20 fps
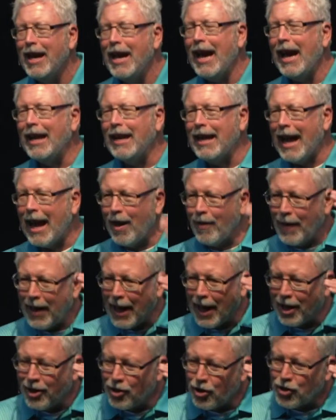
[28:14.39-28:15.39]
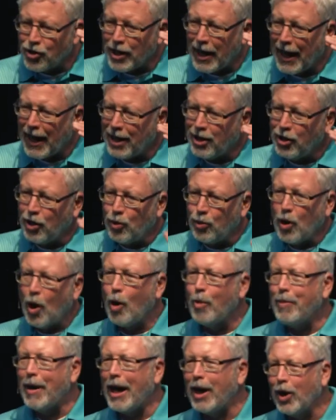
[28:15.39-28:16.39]
and now they understand you know
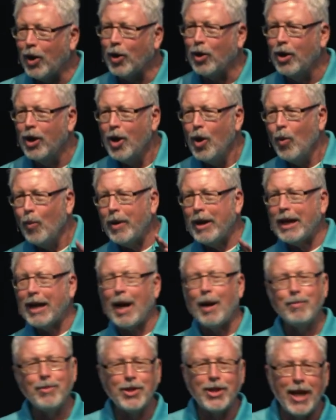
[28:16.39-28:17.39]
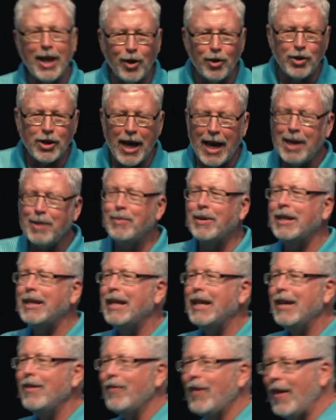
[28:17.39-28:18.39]
better when it comes to entertainment
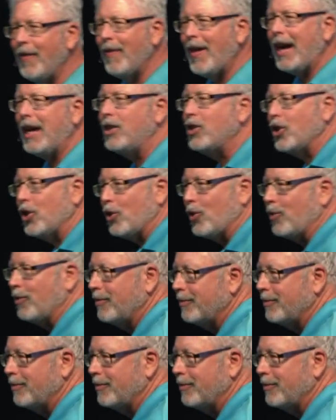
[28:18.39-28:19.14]
than they do.